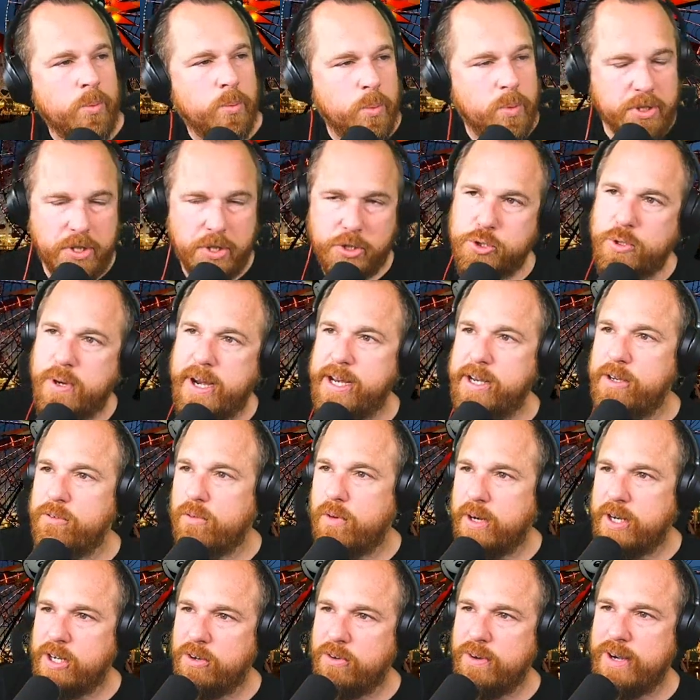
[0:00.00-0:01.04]
with the train
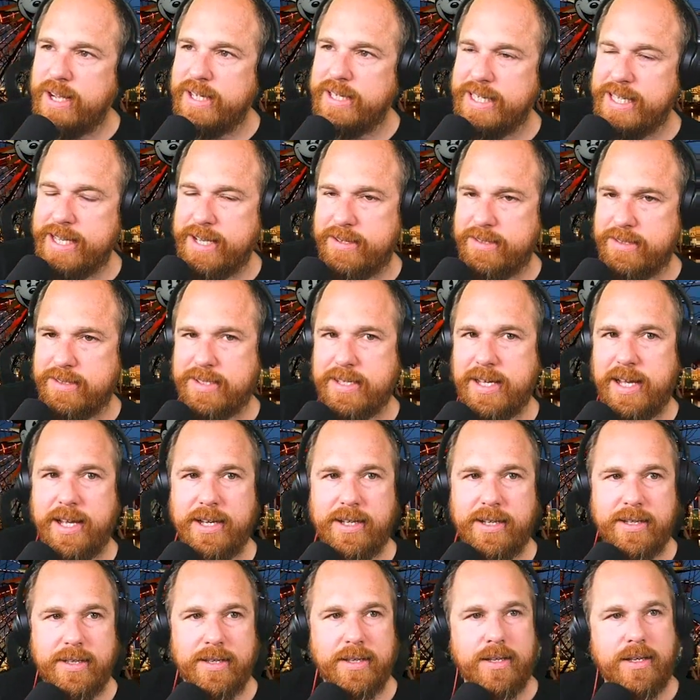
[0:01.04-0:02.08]
running around the
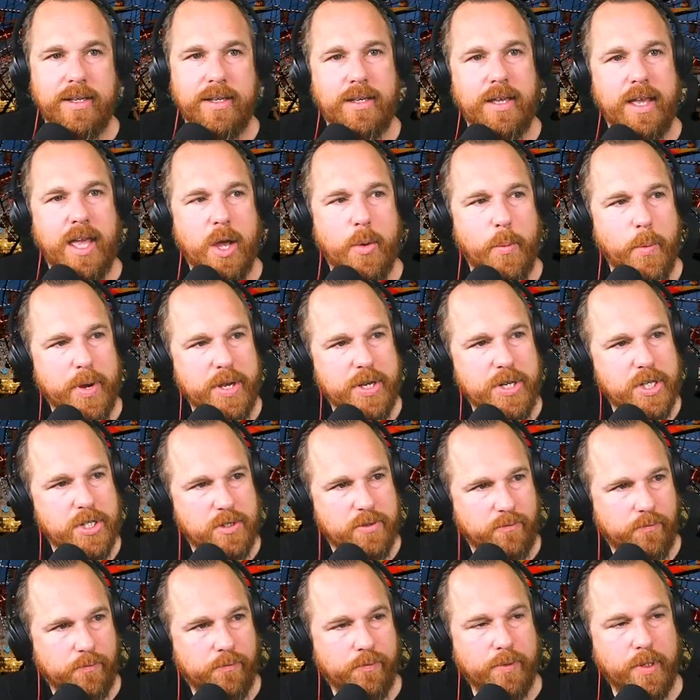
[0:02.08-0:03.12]
outside and we
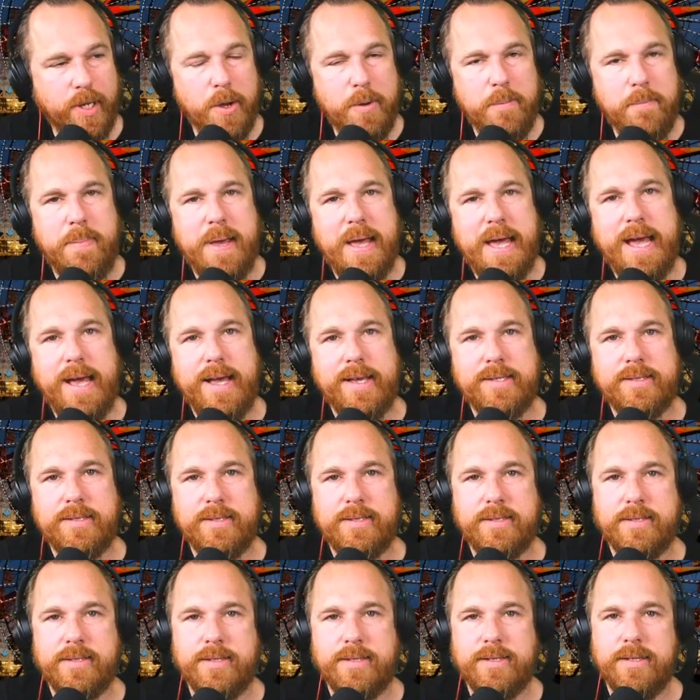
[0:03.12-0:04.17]
just float
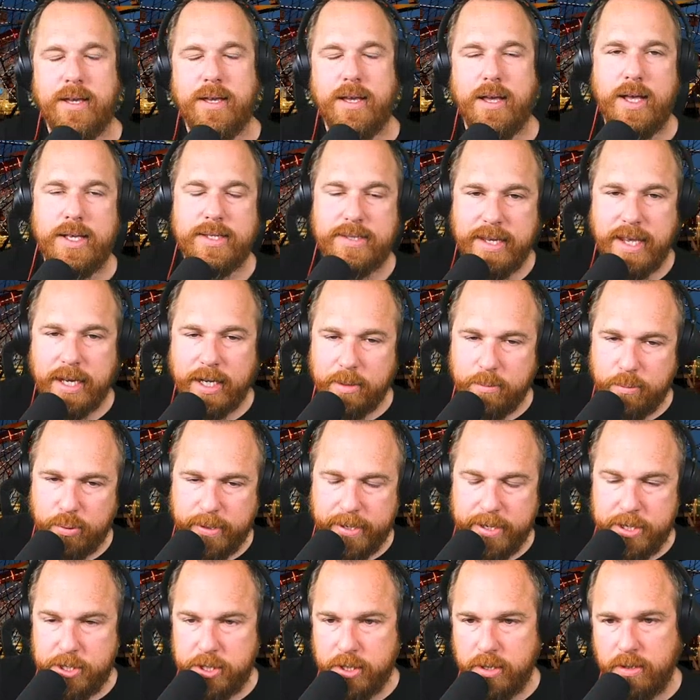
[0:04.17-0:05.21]
past a
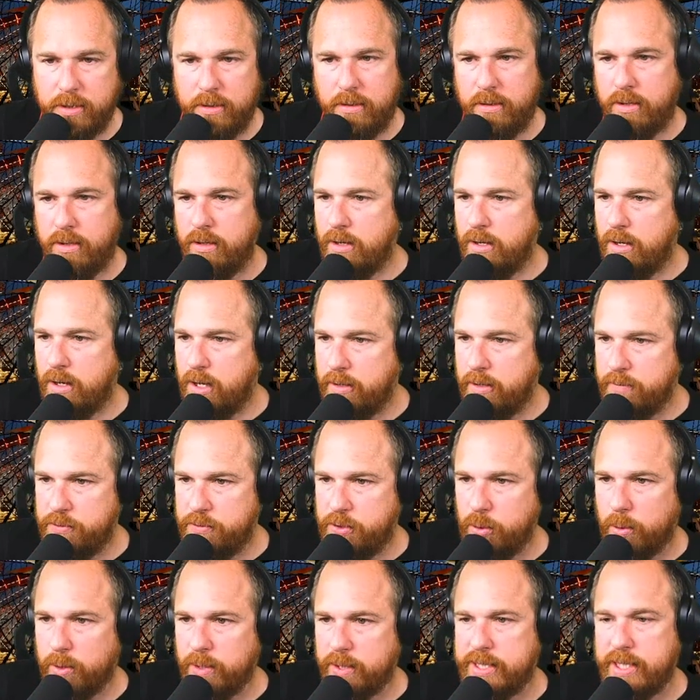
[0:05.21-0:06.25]
celebration
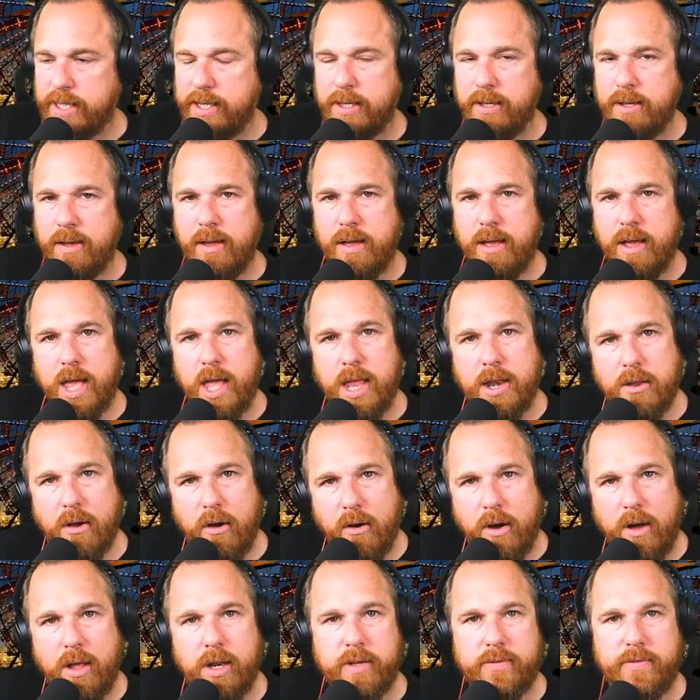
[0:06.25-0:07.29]
of Dorothy and
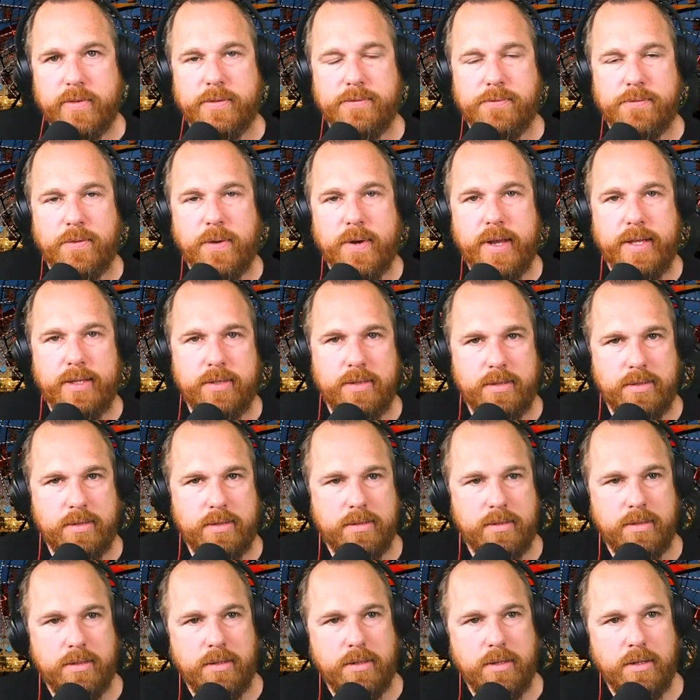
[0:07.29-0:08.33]
all of her
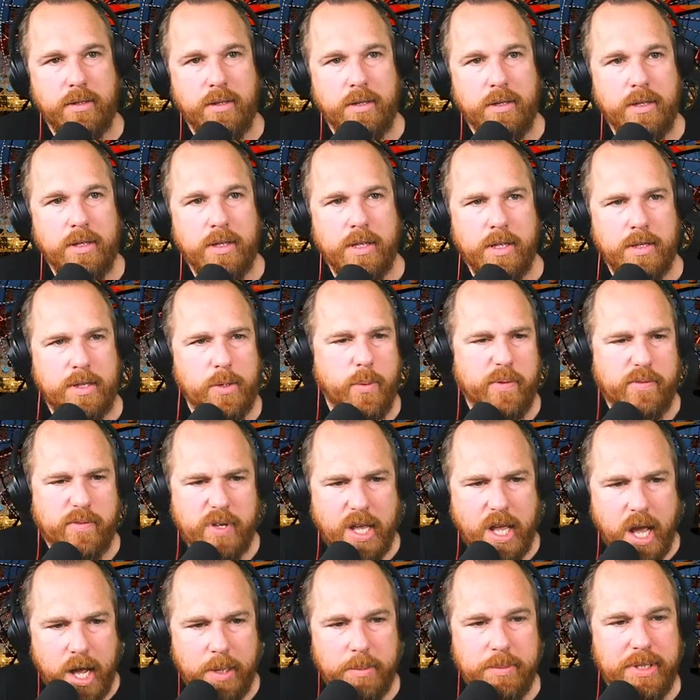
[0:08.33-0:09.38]
friends that
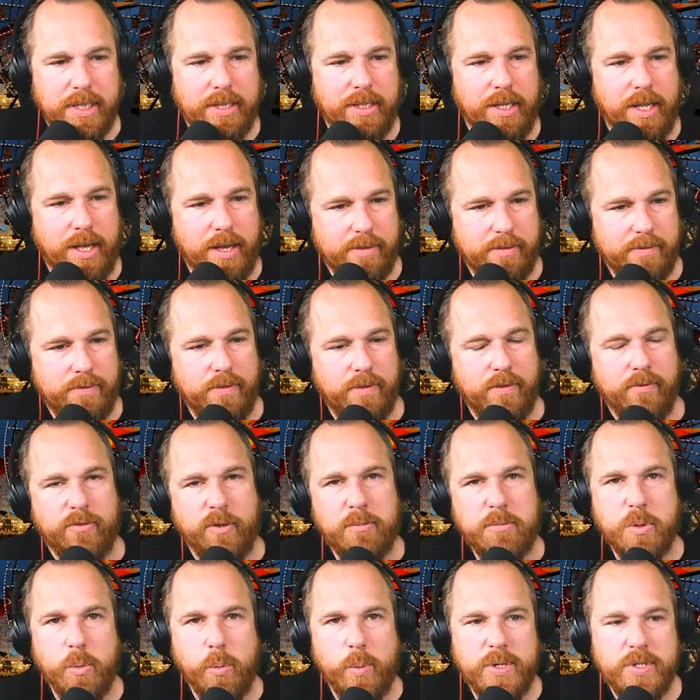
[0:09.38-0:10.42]
we've come to love
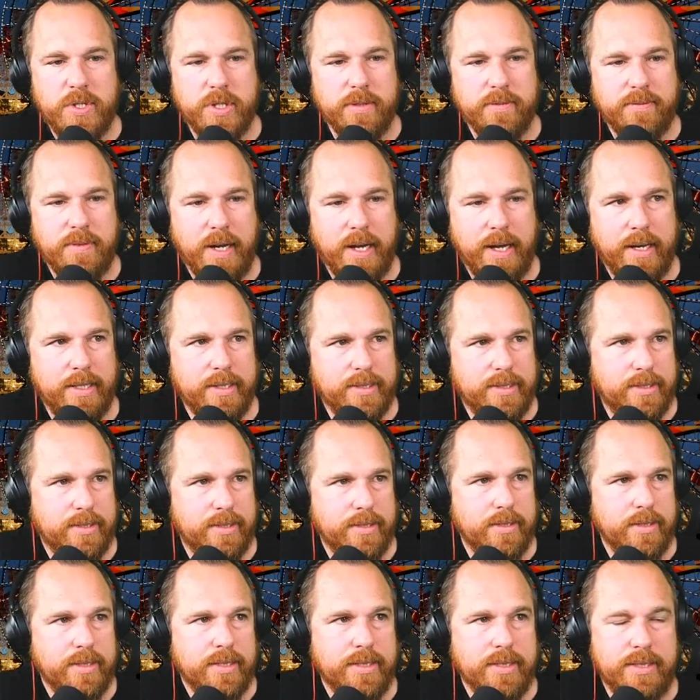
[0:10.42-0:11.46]
from The Wizard of
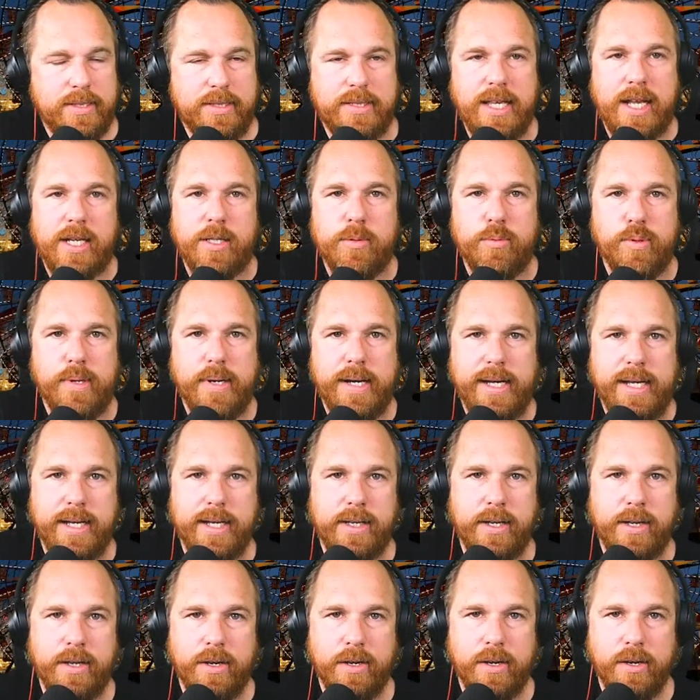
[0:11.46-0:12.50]
Oz
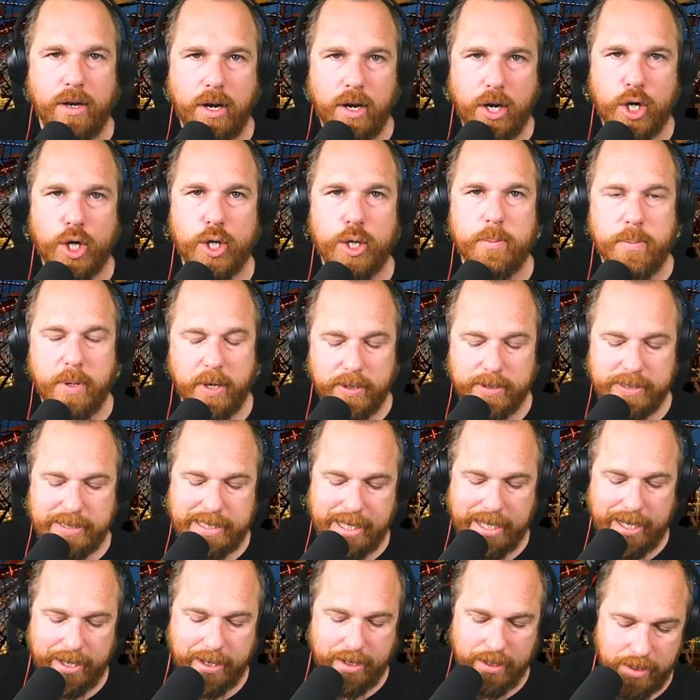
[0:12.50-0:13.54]
celebrating her
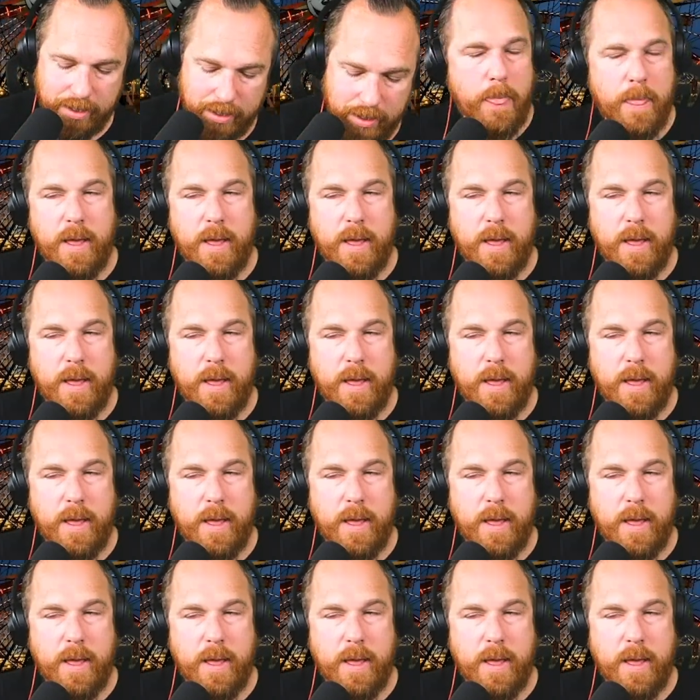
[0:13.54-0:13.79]
birthday.